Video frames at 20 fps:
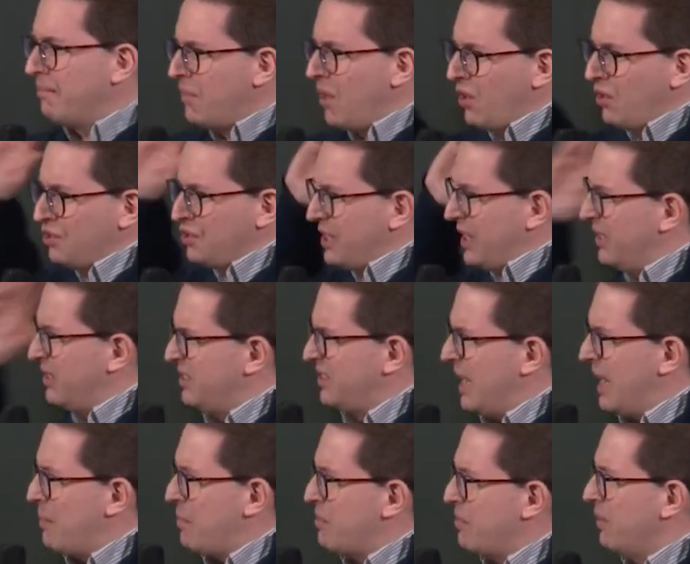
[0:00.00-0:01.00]
most in
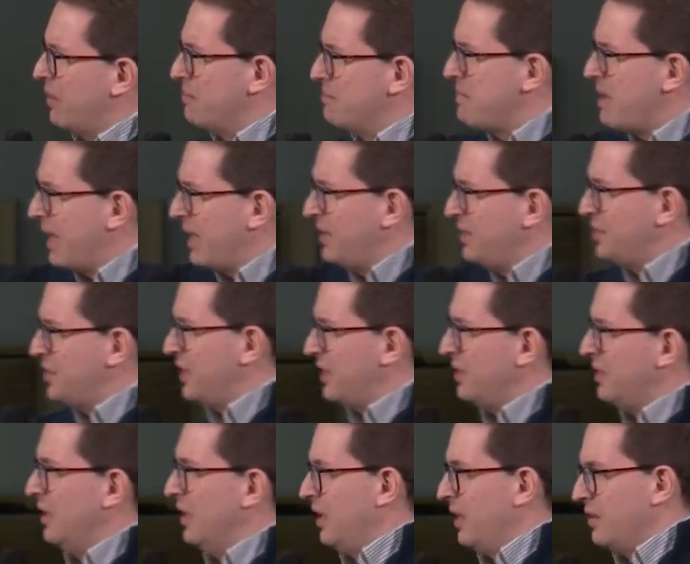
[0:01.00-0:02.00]
depth,
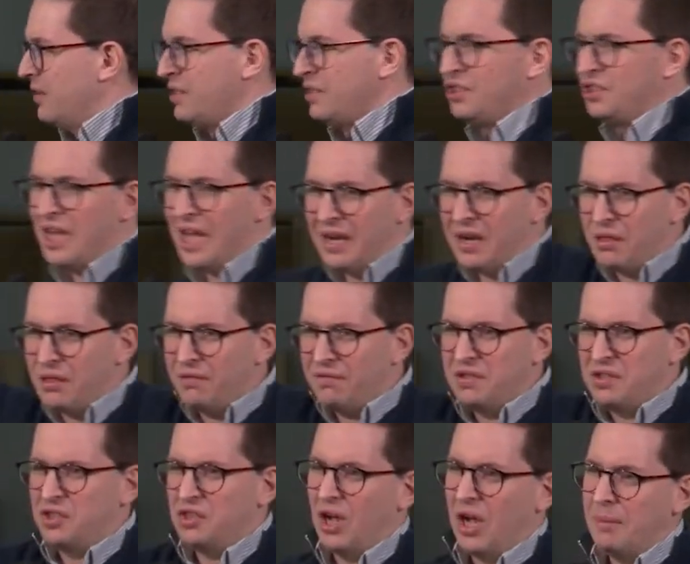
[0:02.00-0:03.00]
amazing, the zenith of
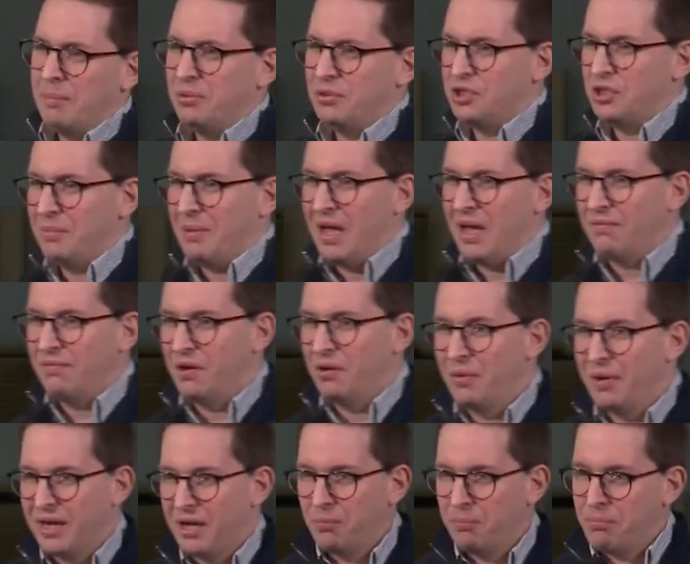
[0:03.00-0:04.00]
discipleship
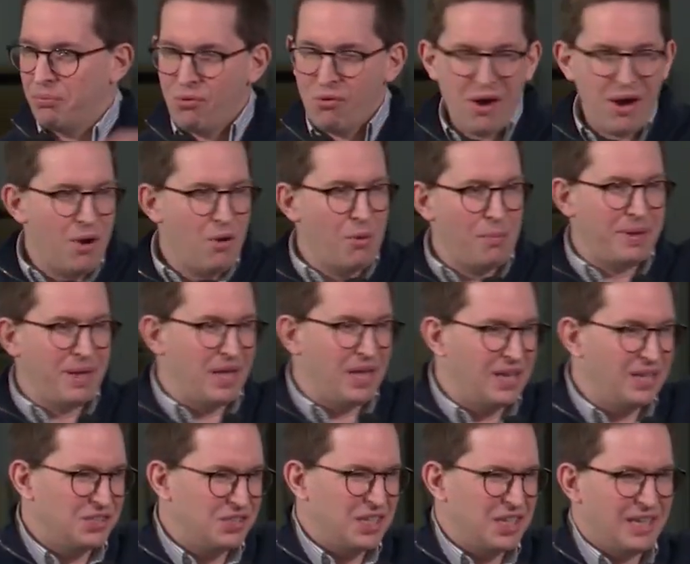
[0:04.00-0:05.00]
ever. And it, prayer will be
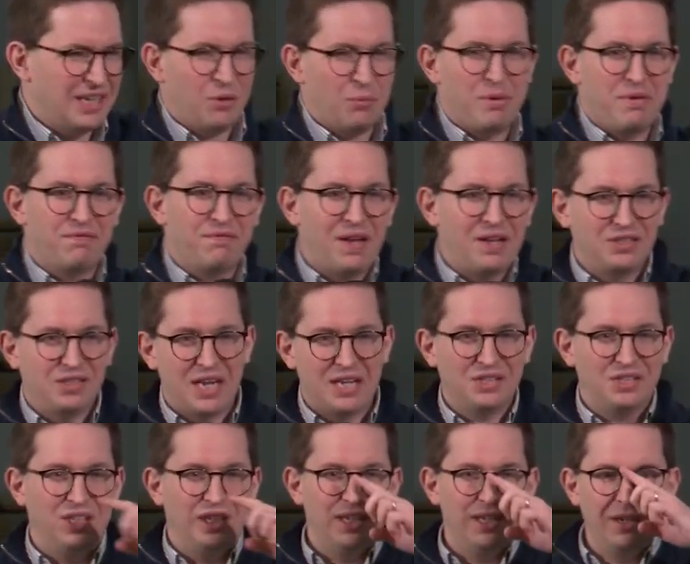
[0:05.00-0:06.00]
easy and it'll be
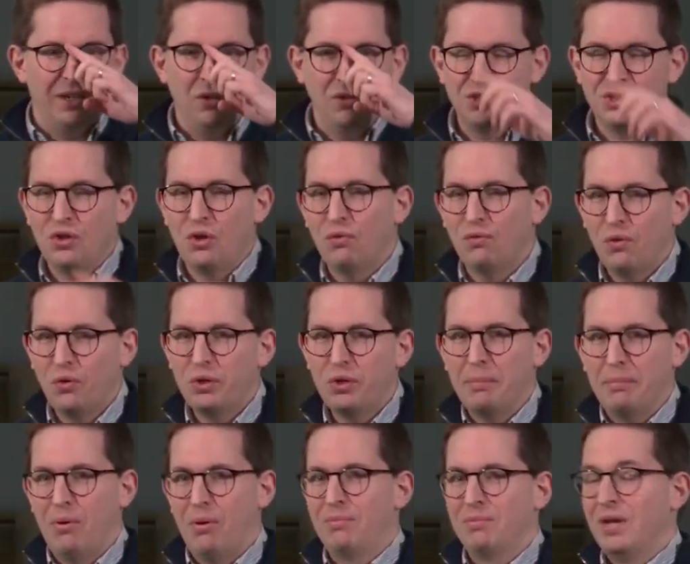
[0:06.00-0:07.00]
fantastic and it'll solve all your
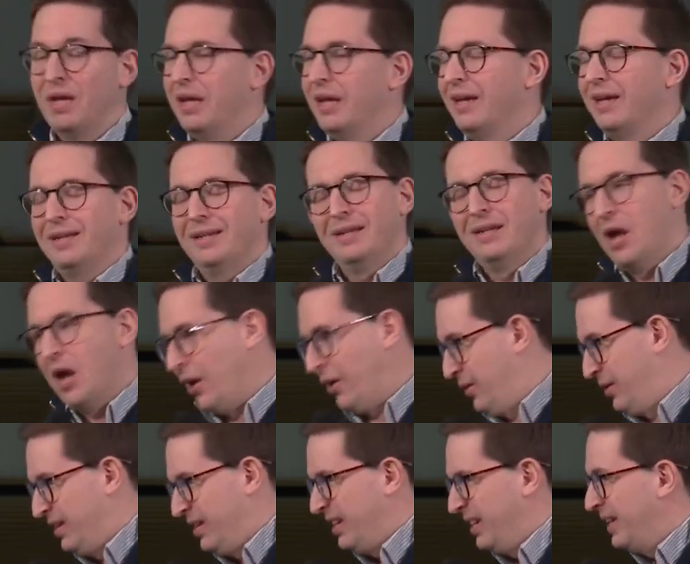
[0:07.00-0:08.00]
problems. No,
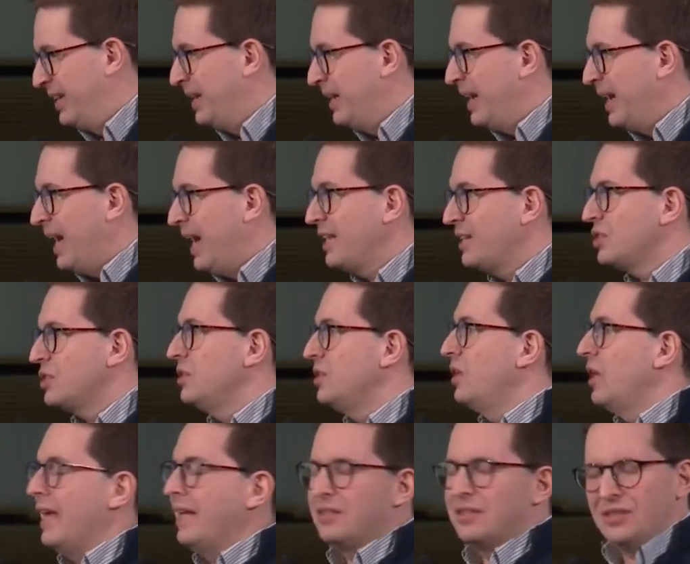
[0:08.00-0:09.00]
it's,
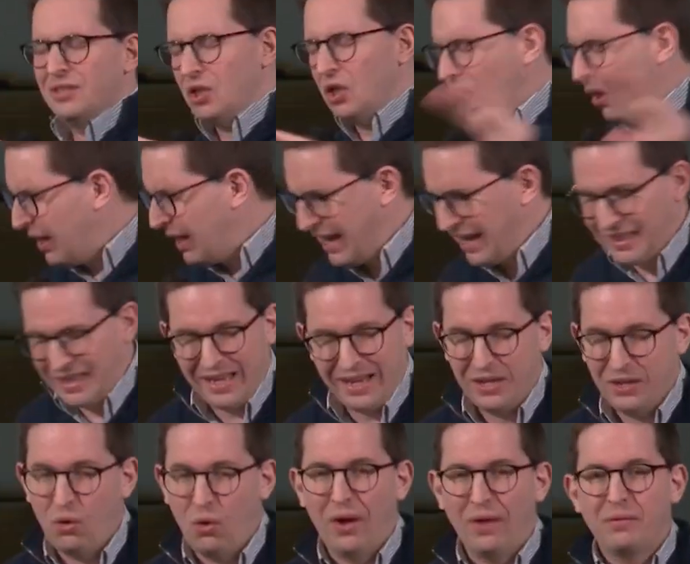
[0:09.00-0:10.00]
it's not like that
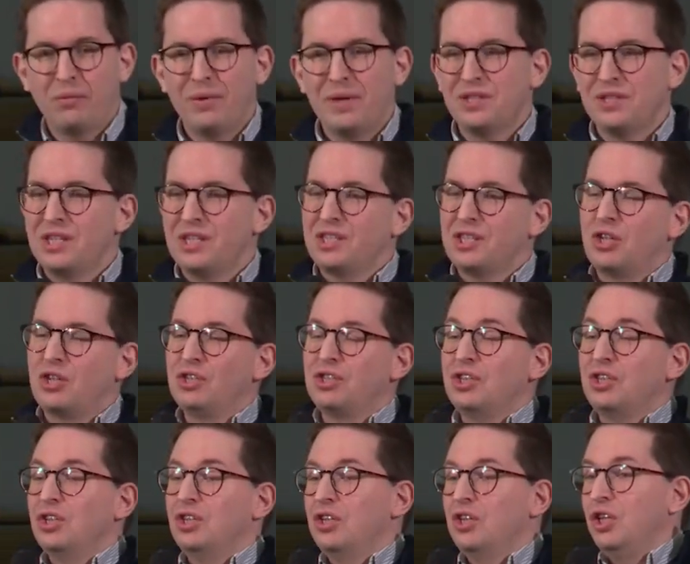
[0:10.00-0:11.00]
at all. And the reason is
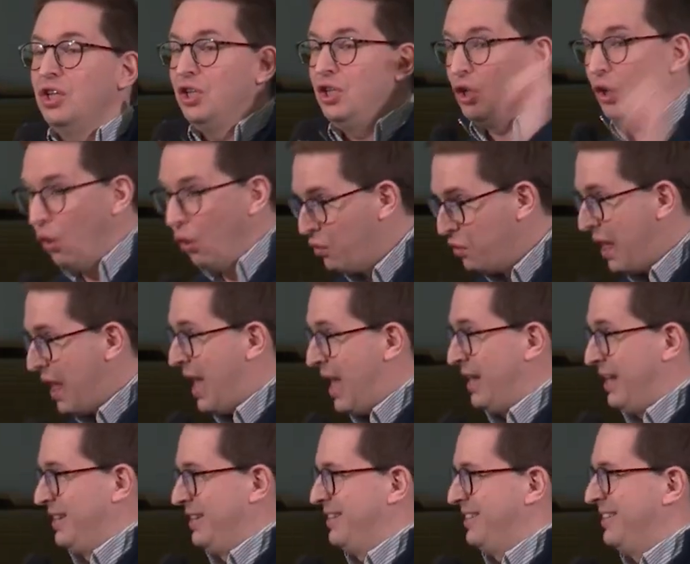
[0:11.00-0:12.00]
because you're there